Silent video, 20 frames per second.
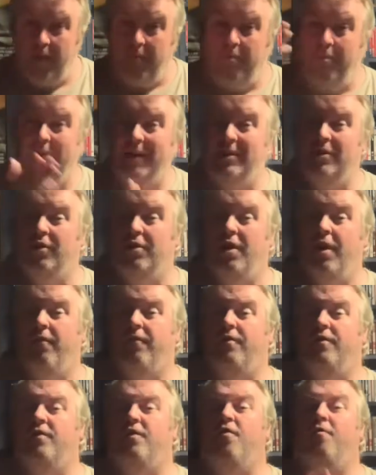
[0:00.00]
Please look
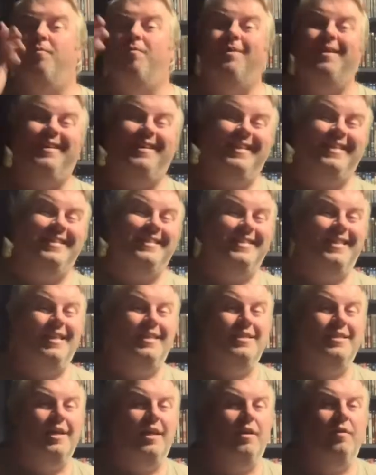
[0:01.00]
after yourself. Please stay
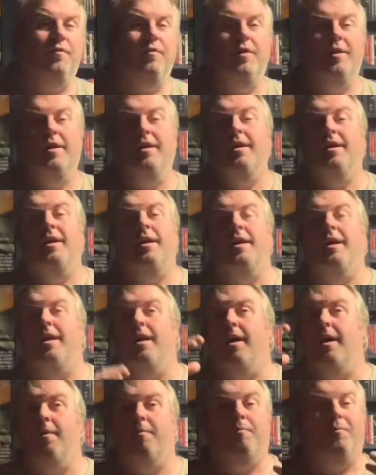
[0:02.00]
safe.
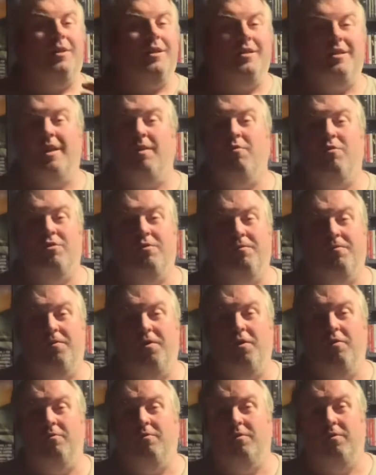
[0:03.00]
Please keep watching
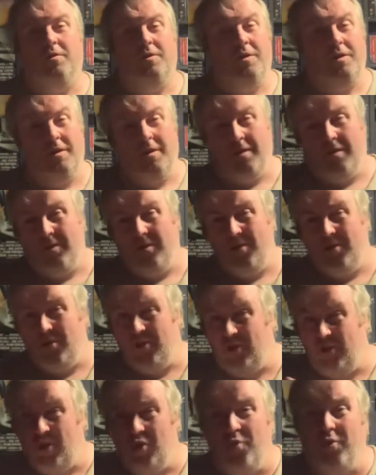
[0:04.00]
films.
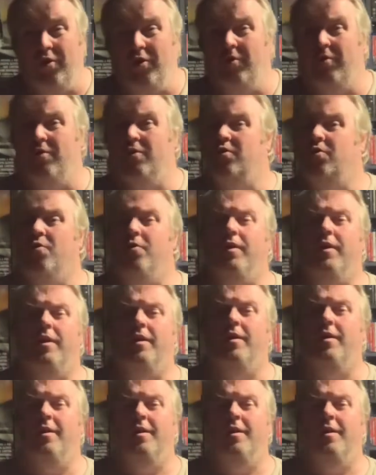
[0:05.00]
Do what you enjoy.